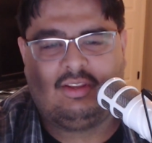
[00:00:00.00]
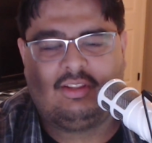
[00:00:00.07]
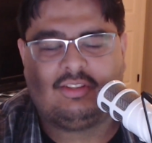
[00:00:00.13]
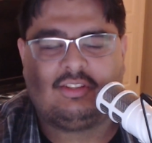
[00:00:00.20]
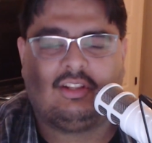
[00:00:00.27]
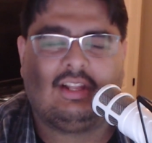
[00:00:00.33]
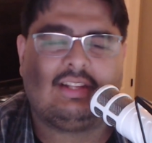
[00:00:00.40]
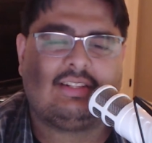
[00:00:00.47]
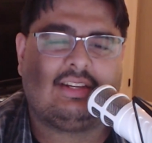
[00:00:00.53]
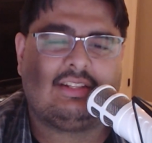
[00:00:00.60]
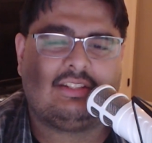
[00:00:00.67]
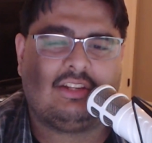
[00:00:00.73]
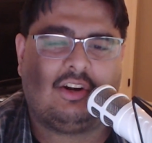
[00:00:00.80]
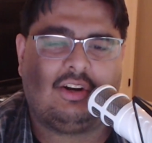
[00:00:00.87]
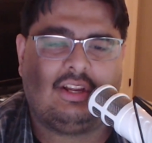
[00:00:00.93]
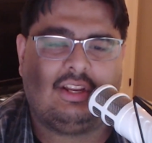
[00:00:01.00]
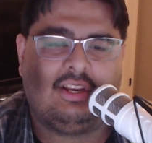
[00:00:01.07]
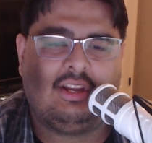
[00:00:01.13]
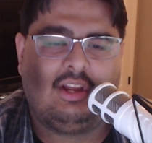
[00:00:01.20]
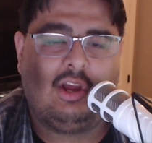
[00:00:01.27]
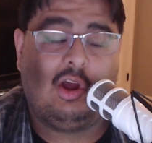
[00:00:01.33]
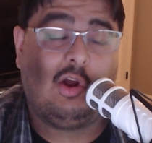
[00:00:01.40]
So let's get started
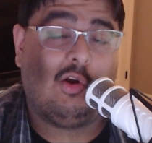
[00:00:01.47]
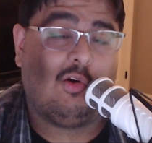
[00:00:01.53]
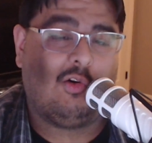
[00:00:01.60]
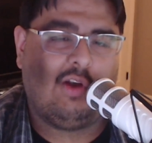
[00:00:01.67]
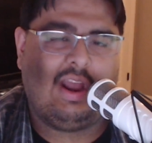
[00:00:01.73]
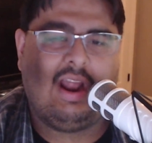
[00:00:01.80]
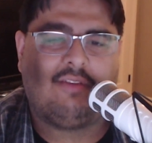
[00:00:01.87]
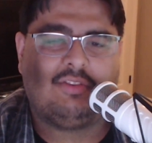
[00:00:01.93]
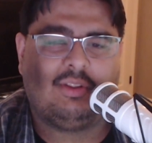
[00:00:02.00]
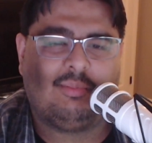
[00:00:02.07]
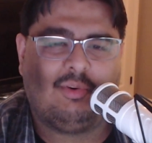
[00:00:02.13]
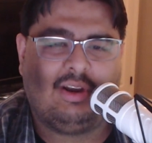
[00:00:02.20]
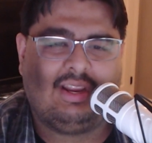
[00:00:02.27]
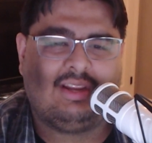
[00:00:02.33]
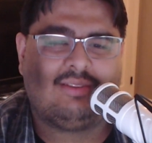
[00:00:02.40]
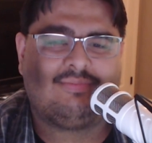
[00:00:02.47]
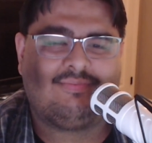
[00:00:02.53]
right after the break.